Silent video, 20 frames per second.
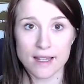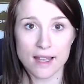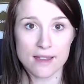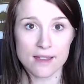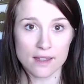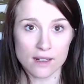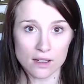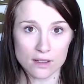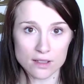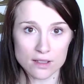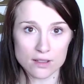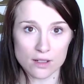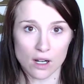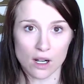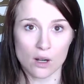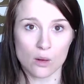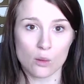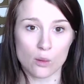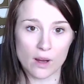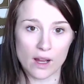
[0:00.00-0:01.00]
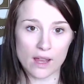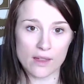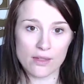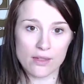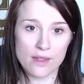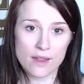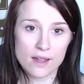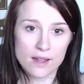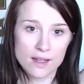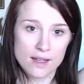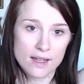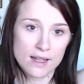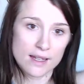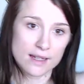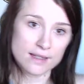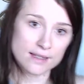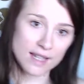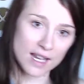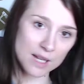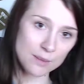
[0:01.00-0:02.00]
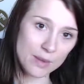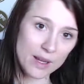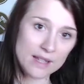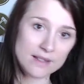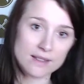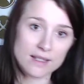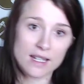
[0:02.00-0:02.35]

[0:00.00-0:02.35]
and then I'll start with side bends.